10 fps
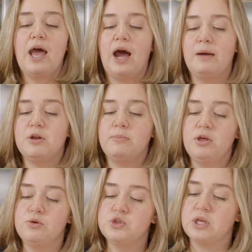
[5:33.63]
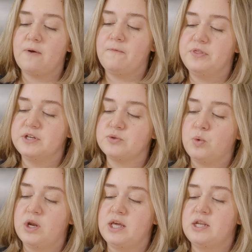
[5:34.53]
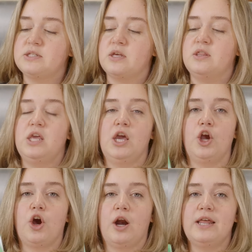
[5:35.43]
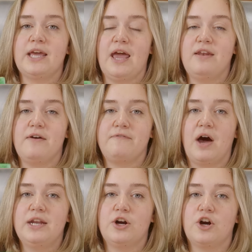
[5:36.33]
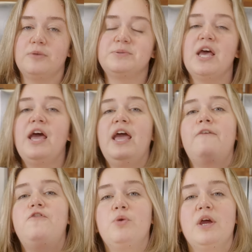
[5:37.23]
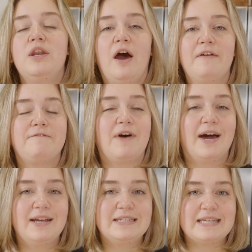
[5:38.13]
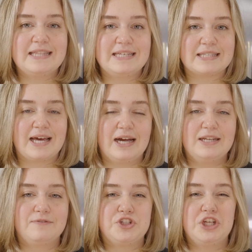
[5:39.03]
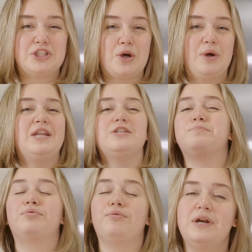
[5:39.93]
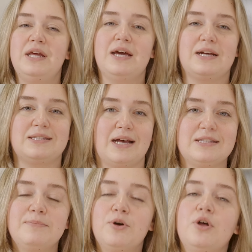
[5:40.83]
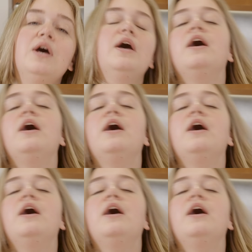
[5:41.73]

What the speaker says: I'm gonna be using this one. It is the garlic and fine herbs. If you cannot find this kind of cheese, though, it is pretty accessible.